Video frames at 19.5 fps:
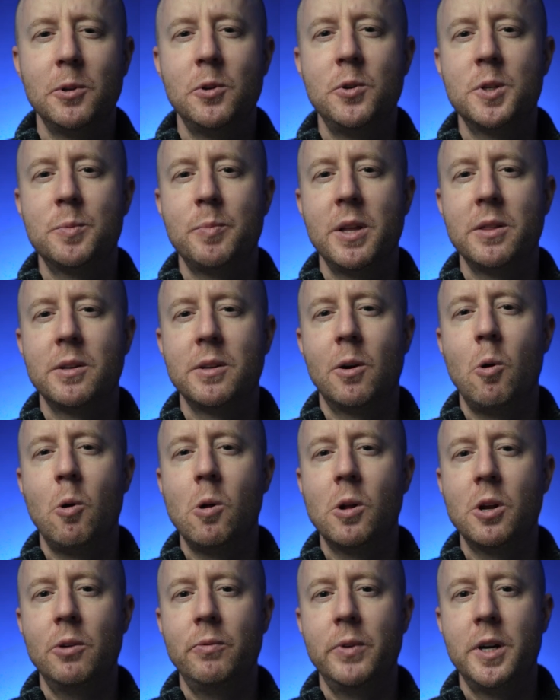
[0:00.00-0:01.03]
who spend their
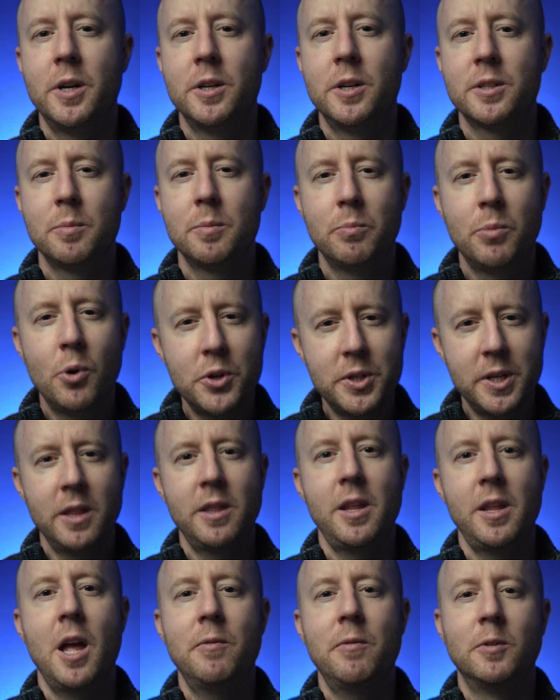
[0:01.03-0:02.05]
whole careers pushing
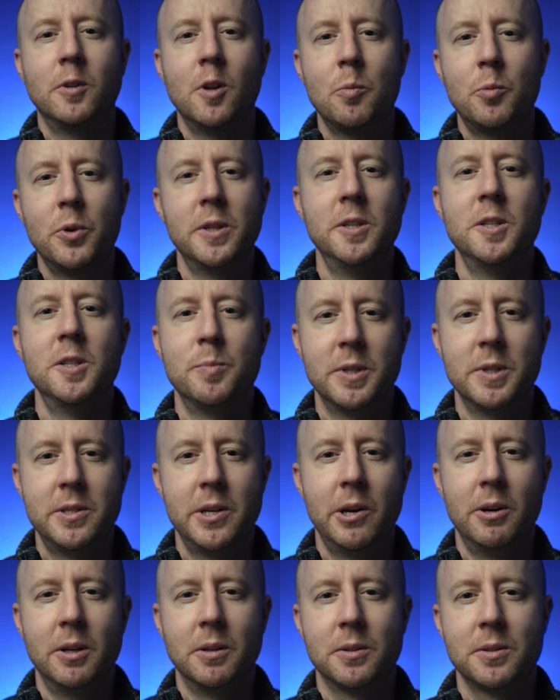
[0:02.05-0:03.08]
the envelope with these
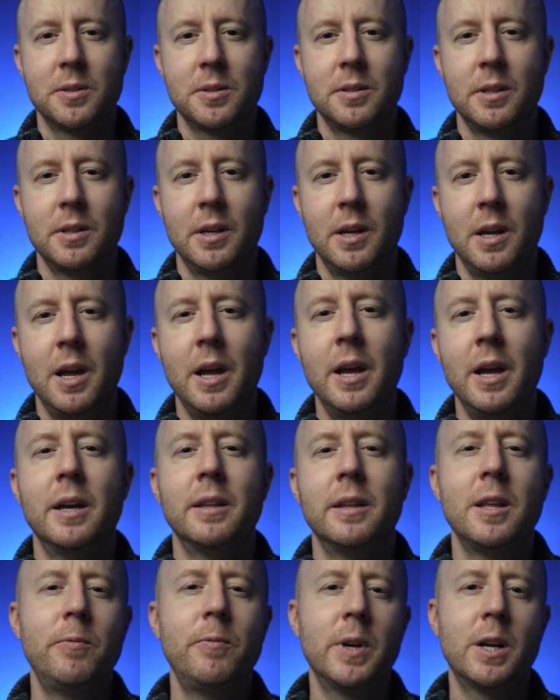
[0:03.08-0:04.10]
materials.
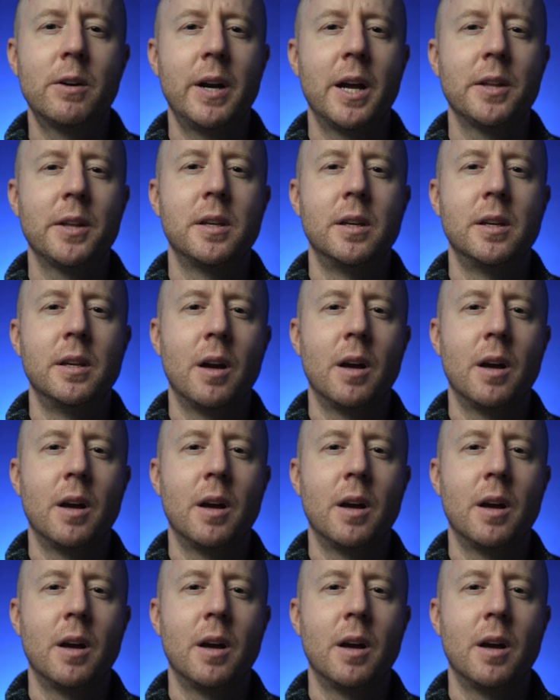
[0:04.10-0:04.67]
They figure out the